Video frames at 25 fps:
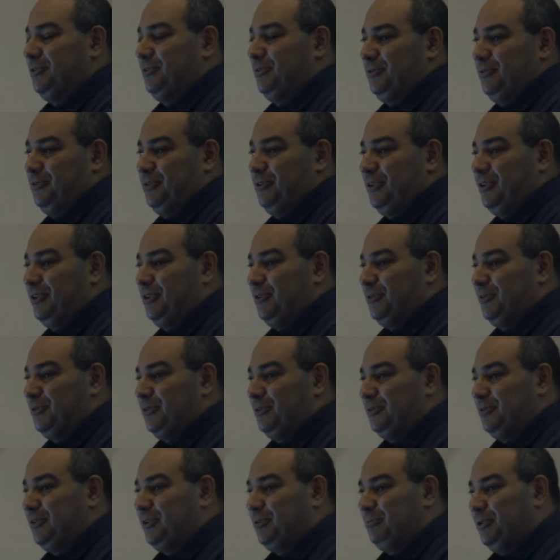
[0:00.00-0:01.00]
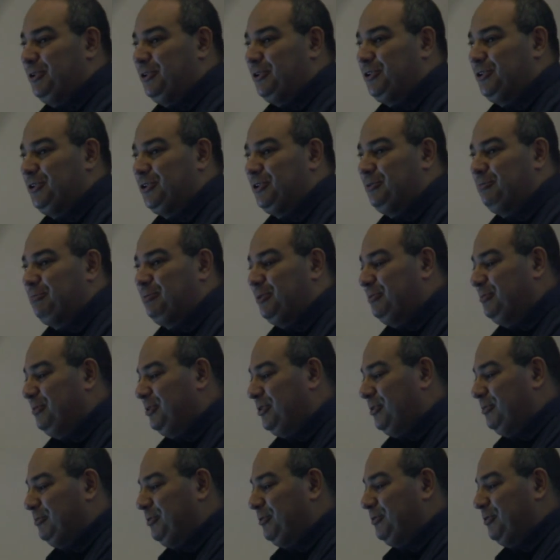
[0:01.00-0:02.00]
combine them into
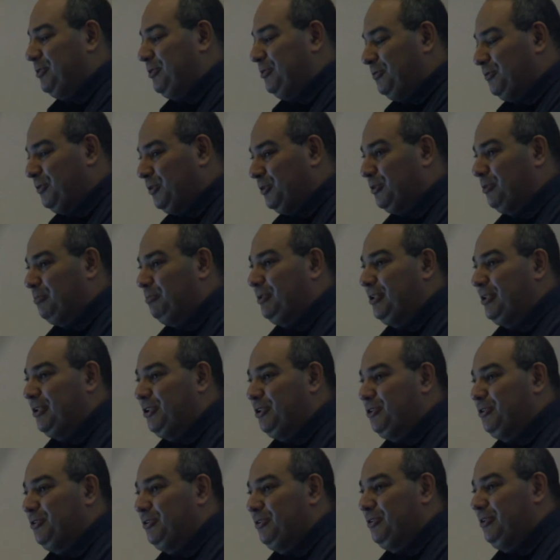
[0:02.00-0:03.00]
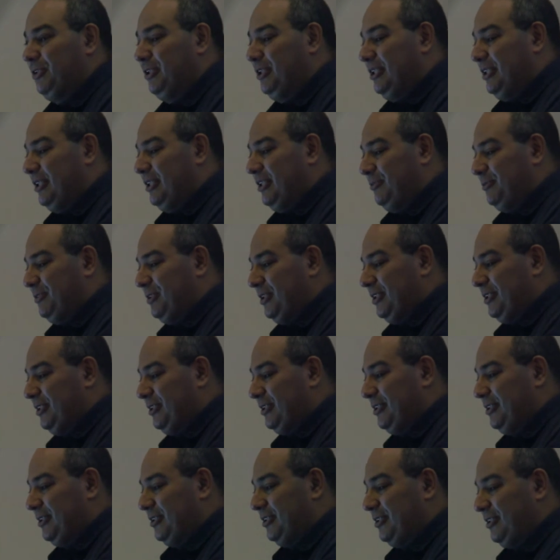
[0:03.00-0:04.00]
are commercially usable. So,
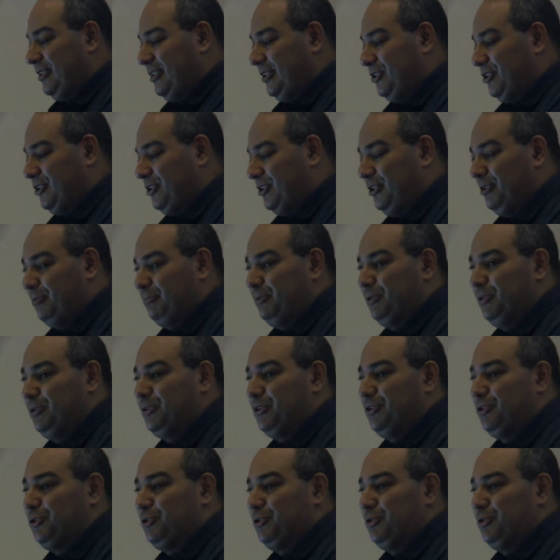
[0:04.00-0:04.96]
so far